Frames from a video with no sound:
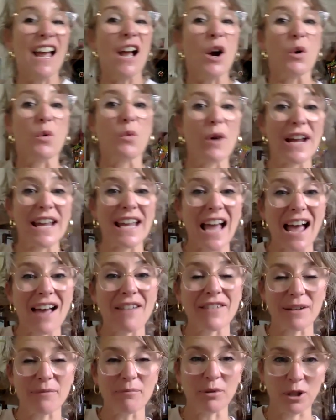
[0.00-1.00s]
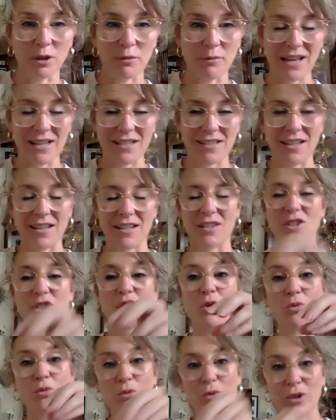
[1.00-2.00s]
We have implemented
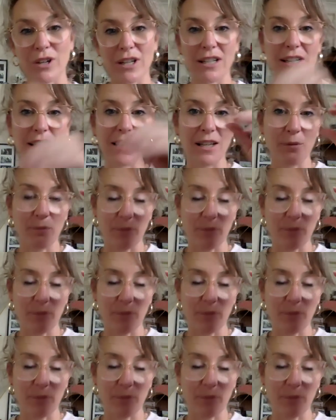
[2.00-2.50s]
some really